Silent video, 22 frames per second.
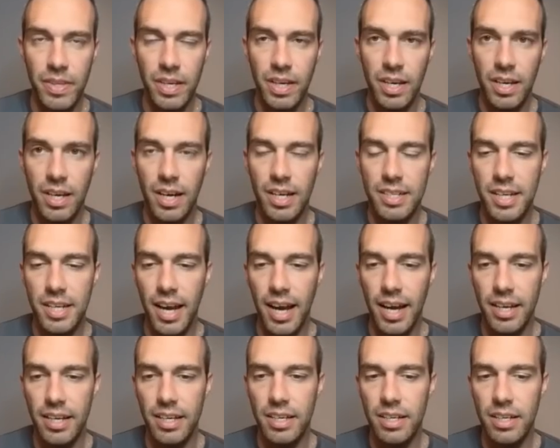
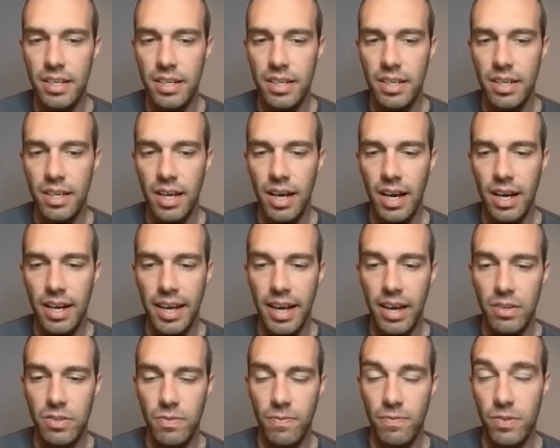
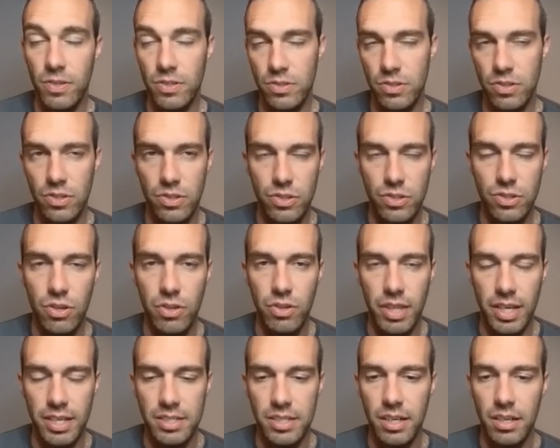account first. There's two
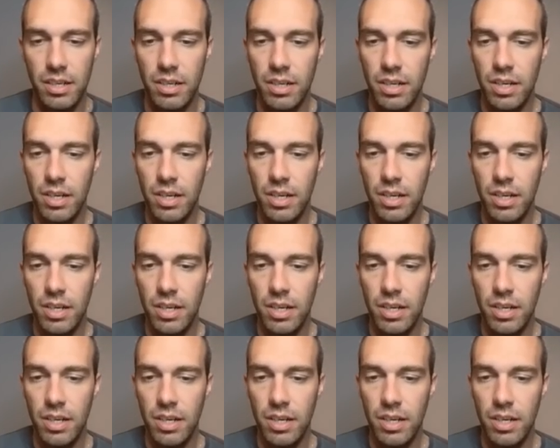things here.